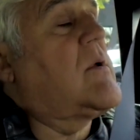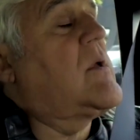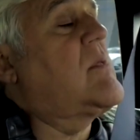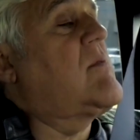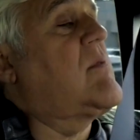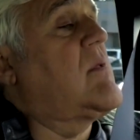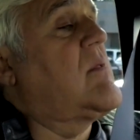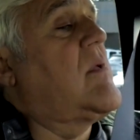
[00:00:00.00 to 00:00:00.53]
It,
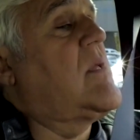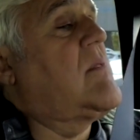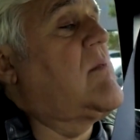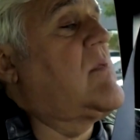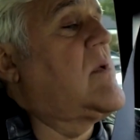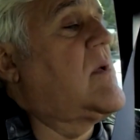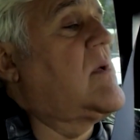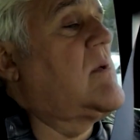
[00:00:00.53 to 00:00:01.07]
it,
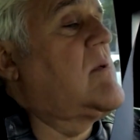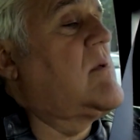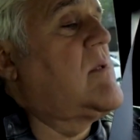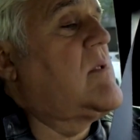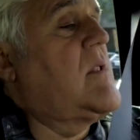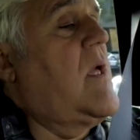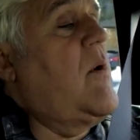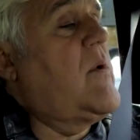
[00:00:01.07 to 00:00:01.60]
it uh,
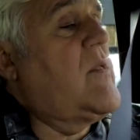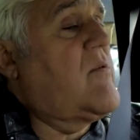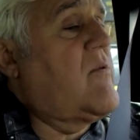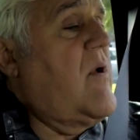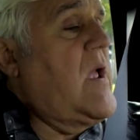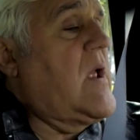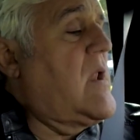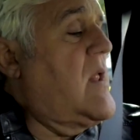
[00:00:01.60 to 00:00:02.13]
no, it's
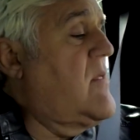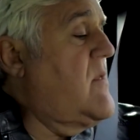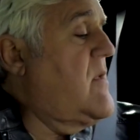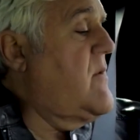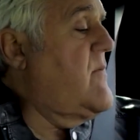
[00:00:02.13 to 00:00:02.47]
great. I think